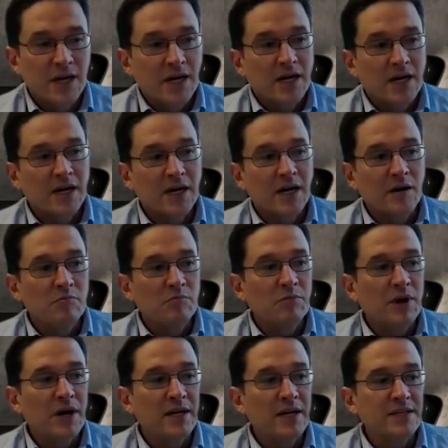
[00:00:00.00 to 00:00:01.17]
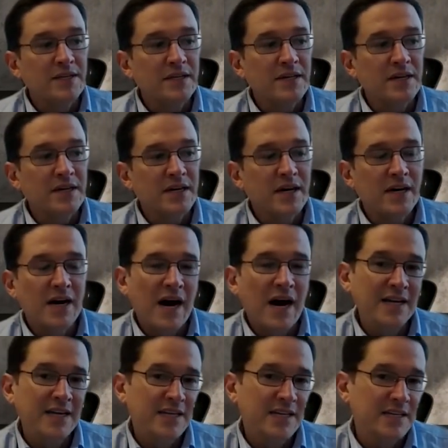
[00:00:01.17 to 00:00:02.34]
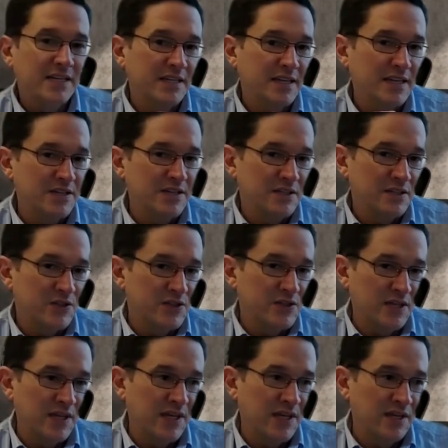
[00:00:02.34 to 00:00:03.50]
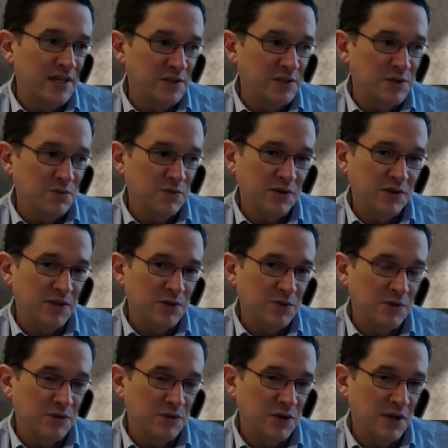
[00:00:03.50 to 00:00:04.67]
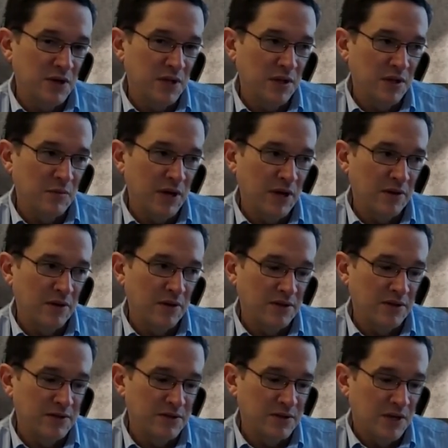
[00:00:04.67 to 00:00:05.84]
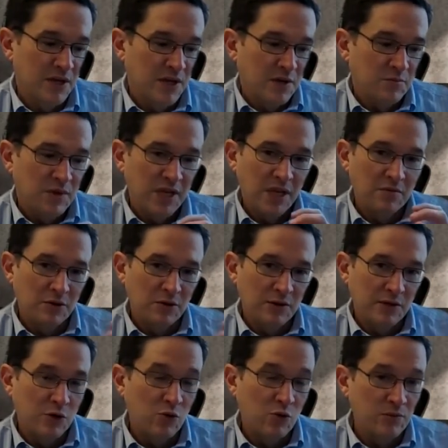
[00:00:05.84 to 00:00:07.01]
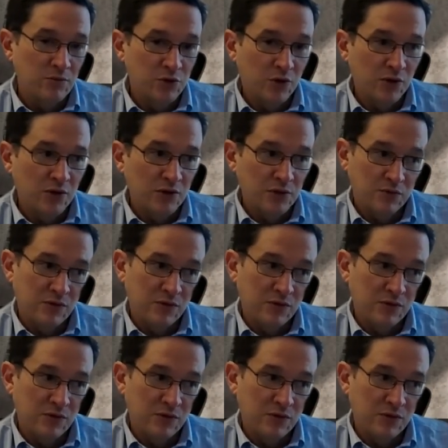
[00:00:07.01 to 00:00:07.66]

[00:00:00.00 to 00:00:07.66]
But I can easily see, and this is one of the things we were talking about, is being able to equip drones